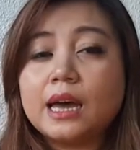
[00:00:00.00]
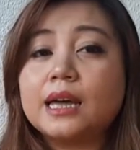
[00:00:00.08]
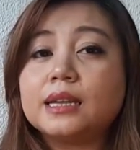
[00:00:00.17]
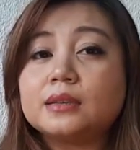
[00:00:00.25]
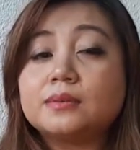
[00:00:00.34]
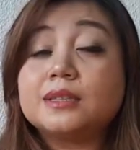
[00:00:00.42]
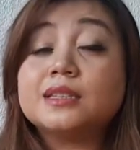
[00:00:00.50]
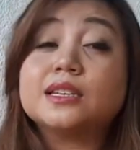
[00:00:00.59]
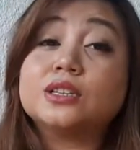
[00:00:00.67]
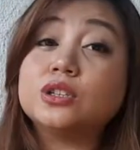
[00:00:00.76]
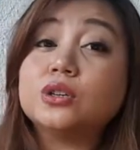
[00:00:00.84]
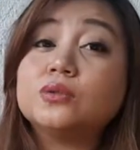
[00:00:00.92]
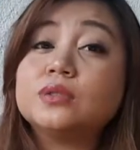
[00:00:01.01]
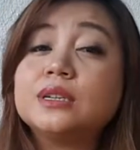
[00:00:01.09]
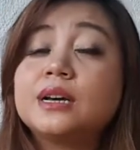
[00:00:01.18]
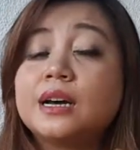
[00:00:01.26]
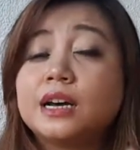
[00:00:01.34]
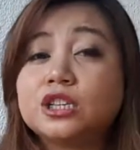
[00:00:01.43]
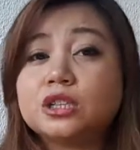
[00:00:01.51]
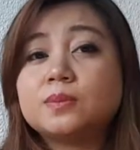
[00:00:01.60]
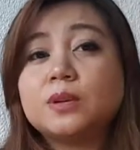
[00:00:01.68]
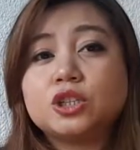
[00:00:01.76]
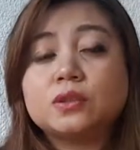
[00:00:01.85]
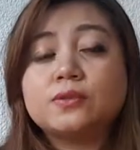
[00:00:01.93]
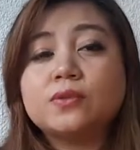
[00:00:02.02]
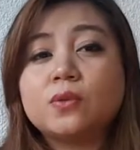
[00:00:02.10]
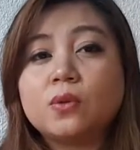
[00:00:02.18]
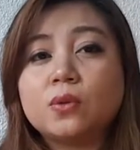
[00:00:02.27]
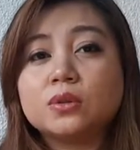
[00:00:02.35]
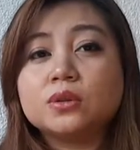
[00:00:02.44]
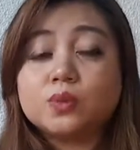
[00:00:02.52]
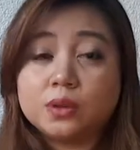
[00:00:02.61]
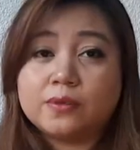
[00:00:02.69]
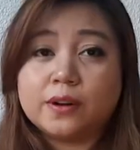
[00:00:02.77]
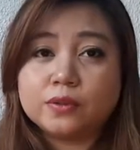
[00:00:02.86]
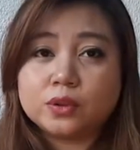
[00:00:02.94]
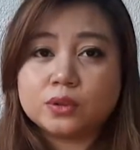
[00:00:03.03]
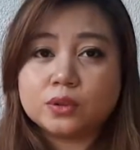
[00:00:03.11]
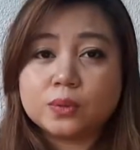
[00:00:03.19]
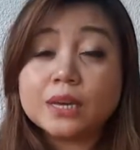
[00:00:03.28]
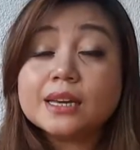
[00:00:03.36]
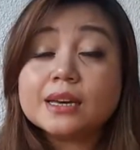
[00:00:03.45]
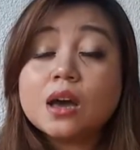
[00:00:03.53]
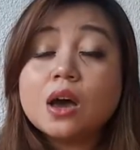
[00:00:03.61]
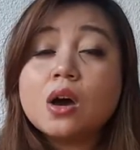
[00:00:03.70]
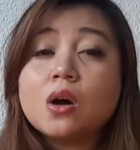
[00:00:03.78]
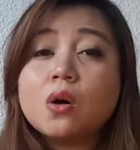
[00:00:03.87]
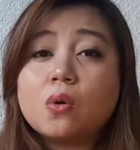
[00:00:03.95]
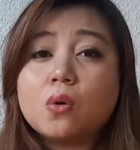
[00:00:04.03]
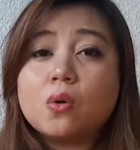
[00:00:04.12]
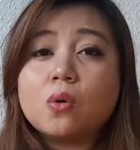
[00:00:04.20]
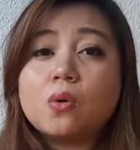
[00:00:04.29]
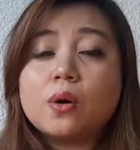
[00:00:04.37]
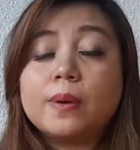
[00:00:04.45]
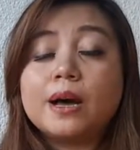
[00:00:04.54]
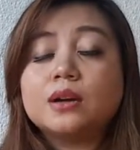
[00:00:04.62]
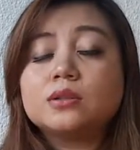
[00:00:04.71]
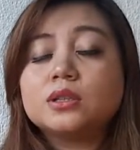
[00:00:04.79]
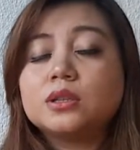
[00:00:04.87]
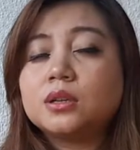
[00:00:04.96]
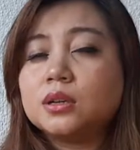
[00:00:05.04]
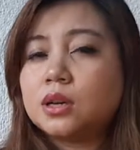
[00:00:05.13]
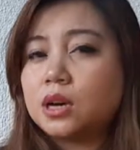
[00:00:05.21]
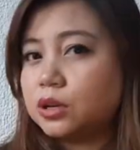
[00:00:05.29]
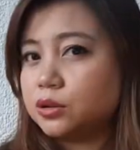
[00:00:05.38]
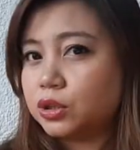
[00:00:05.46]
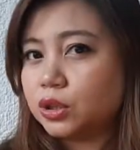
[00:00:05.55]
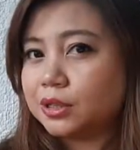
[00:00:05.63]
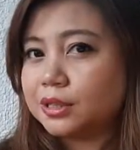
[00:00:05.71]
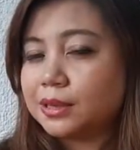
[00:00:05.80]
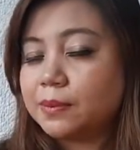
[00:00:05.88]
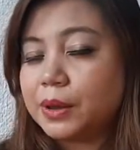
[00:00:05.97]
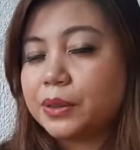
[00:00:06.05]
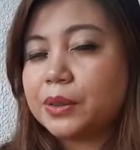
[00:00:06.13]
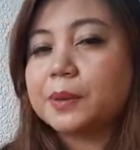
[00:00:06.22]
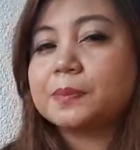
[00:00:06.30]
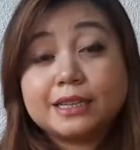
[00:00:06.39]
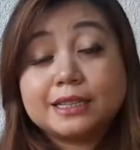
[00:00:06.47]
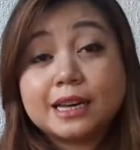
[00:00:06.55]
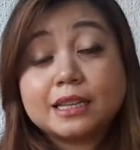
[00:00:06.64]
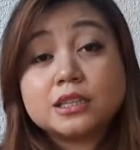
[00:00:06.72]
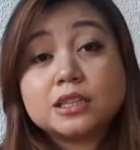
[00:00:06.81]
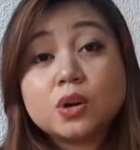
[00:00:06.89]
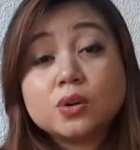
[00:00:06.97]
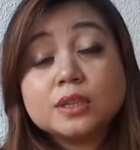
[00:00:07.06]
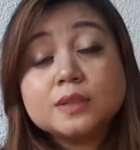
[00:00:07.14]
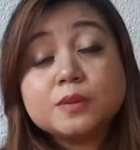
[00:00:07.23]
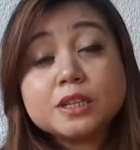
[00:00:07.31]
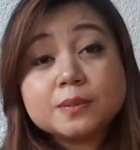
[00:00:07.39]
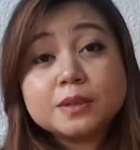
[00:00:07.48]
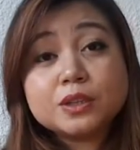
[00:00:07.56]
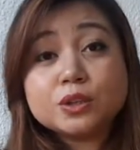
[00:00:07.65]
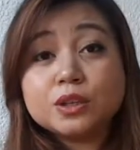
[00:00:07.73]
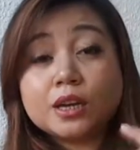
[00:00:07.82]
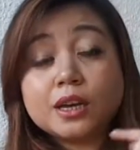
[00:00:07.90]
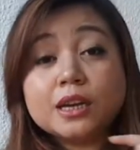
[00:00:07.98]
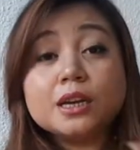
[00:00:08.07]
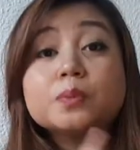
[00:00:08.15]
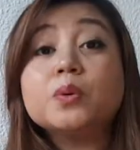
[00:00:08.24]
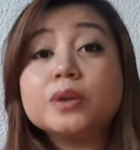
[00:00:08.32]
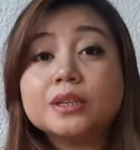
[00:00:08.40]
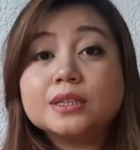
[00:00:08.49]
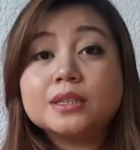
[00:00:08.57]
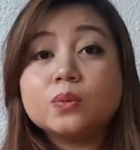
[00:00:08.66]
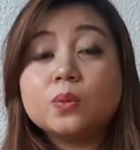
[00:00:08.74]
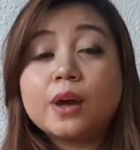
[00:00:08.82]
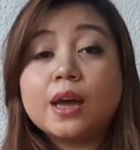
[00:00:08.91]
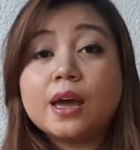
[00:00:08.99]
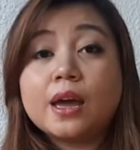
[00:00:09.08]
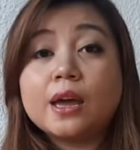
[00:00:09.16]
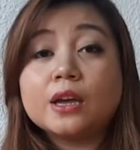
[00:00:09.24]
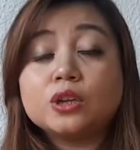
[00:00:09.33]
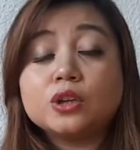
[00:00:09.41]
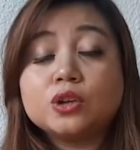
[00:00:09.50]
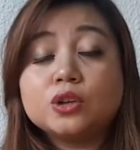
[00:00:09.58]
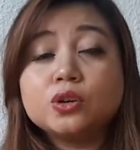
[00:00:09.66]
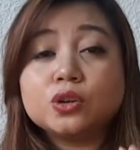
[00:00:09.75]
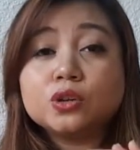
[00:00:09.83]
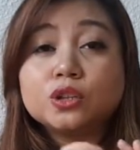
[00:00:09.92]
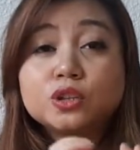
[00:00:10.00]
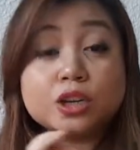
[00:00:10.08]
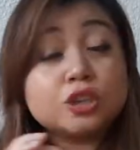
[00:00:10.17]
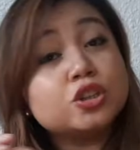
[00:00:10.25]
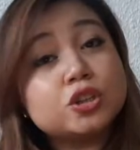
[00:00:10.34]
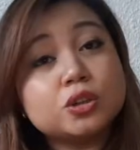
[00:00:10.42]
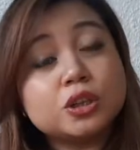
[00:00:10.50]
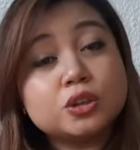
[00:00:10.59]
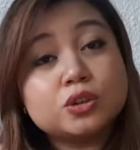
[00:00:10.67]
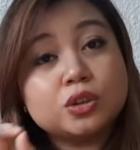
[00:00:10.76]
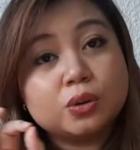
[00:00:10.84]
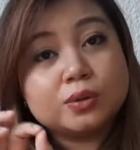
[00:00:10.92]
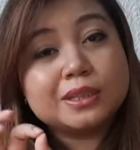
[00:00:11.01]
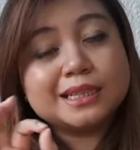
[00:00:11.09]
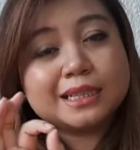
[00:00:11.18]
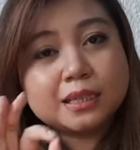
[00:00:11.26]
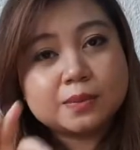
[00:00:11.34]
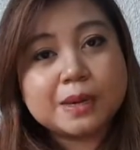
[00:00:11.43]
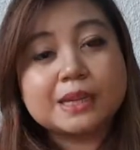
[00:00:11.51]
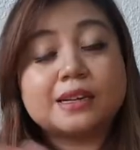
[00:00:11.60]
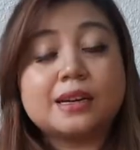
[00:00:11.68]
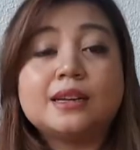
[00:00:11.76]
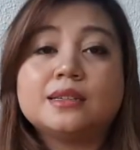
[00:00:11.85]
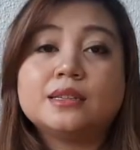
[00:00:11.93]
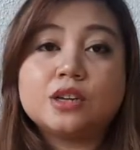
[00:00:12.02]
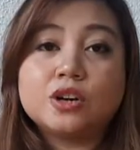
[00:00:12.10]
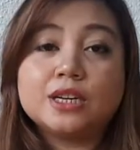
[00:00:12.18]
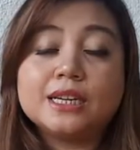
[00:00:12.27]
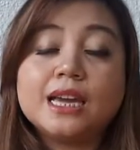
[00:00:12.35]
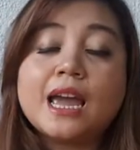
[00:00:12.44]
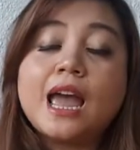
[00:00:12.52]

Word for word: And since I don't, I just budget for $25 a week or about $100 a month. Right, and so this brings me to the other point where you know you need to ensure that you don't spend unnecessarily.